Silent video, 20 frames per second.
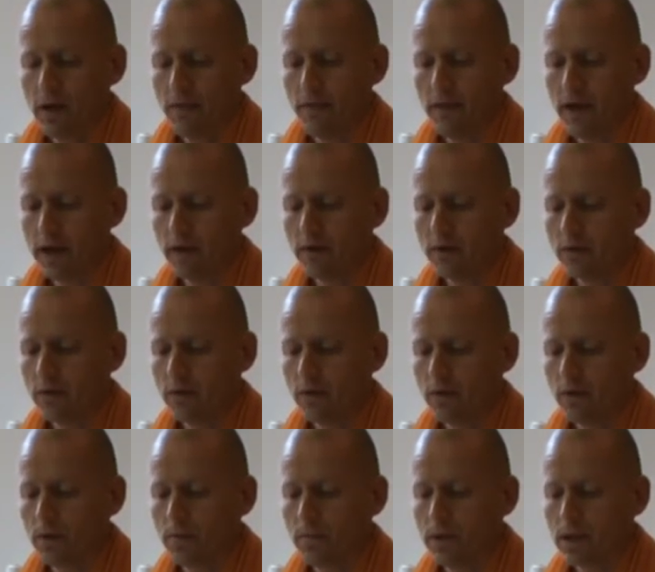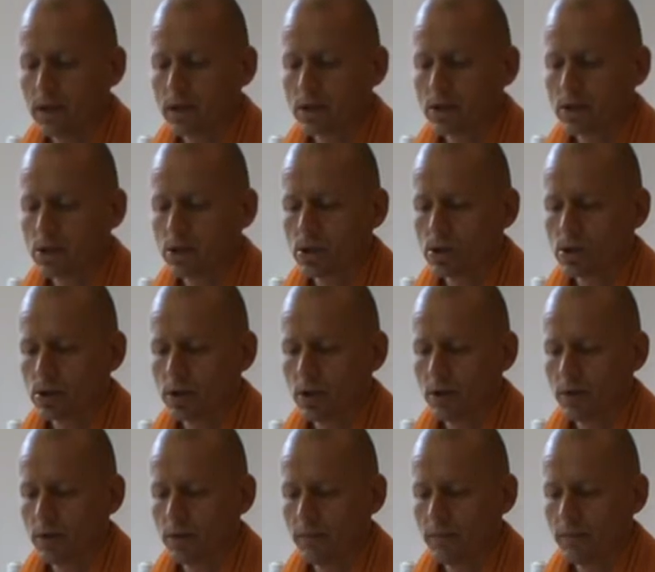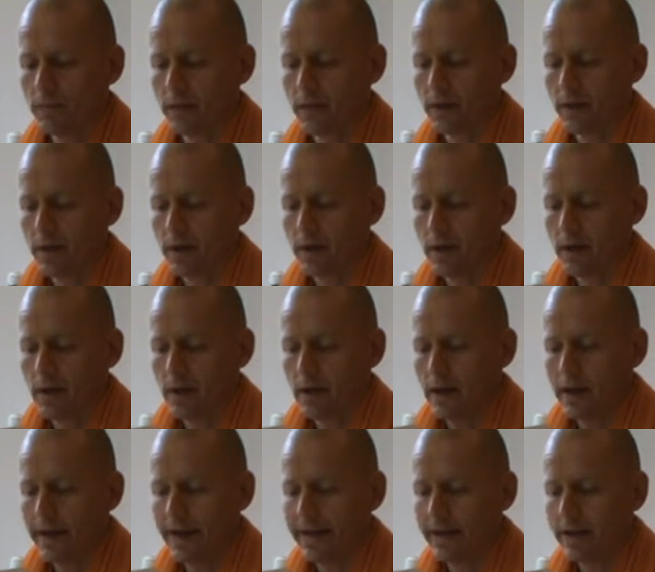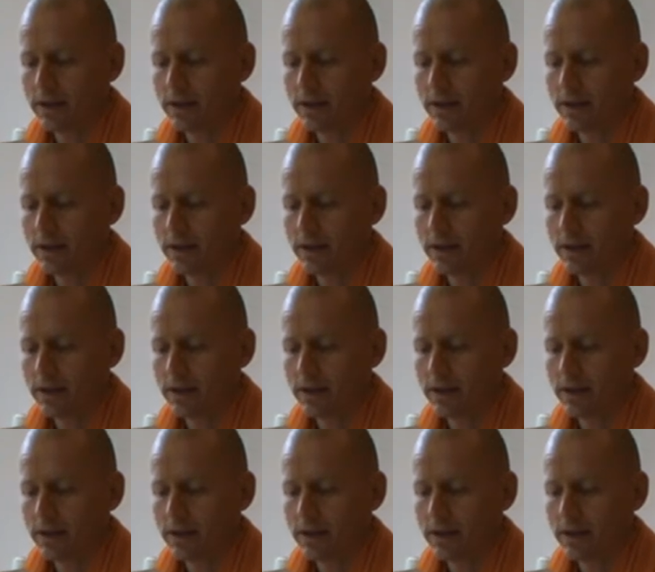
That is called Mrika Trishna, and